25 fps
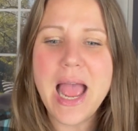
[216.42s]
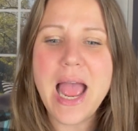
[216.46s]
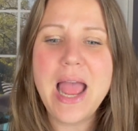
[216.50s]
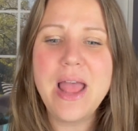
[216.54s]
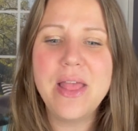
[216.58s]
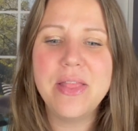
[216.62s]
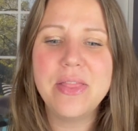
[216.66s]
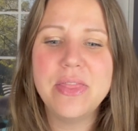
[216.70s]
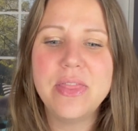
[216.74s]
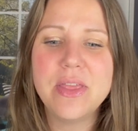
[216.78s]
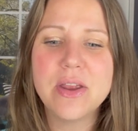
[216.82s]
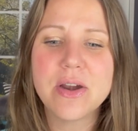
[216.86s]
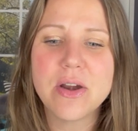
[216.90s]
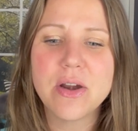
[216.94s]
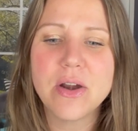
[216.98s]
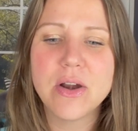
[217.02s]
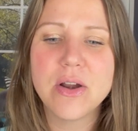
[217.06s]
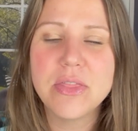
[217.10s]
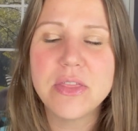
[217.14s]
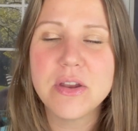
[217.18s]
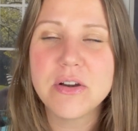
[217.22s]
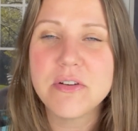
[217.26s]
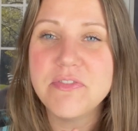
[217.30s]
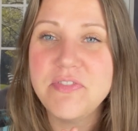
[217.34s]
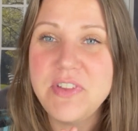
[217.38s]
And
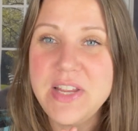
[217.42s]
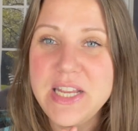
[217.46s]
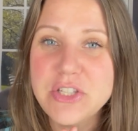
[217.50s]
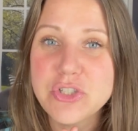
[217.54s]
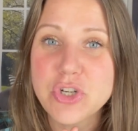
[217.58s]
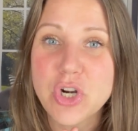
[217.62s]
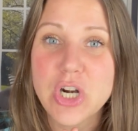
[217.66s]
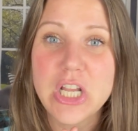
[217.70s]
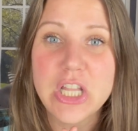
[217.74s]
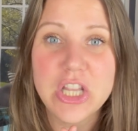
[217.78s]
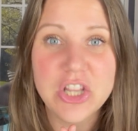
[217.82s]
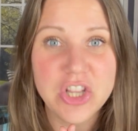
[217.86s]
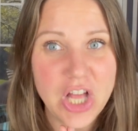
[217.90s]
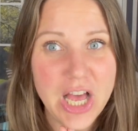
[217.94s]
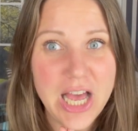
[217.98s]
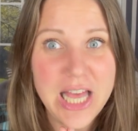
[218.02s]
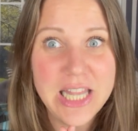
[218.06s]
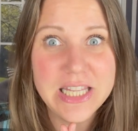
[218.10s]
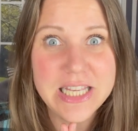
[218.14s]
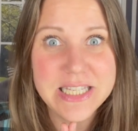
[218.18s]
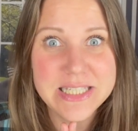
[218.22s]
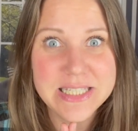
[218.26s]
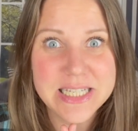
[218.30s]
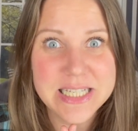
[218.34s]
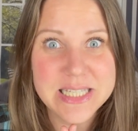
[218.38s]
their fees are a
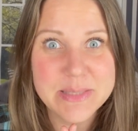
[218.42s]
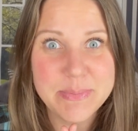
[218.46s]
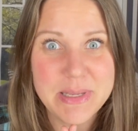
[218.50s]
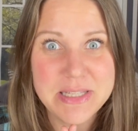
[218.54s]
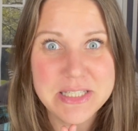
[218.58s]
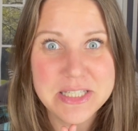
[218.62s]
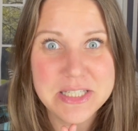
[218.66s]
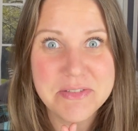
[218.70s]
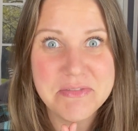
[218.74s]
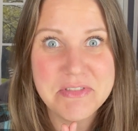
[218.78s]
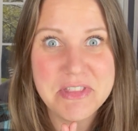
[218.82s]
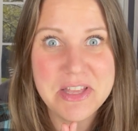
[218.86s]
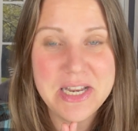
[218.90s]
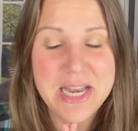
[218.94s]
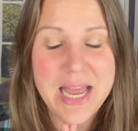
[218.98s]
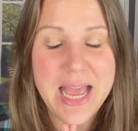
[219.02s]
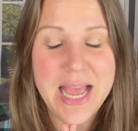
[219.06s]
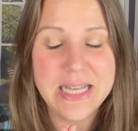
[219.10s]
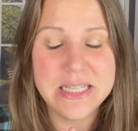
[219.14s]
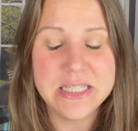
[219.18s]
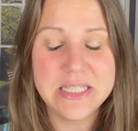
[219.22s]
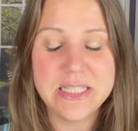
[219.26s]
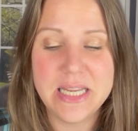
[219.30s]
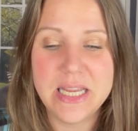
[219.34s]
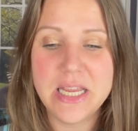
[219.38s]
lot less expensive than
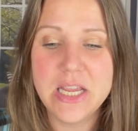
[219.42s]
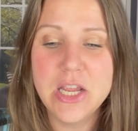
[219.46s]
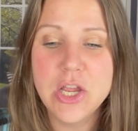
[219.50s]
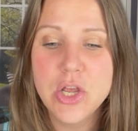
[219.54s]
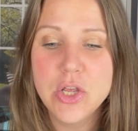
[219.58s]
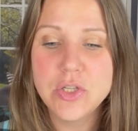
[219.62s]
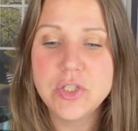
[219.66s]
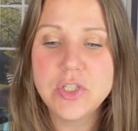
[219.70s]
Etsy.